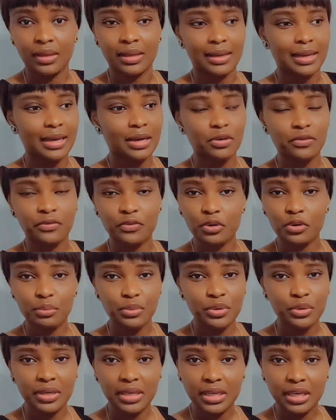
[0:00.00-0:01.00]
lack of
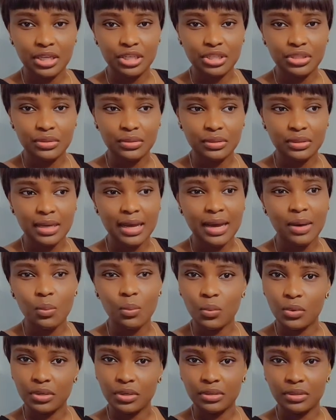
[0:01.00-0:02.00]
communication
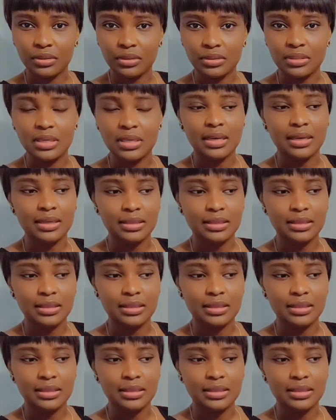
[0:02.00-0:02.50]
and whatnot.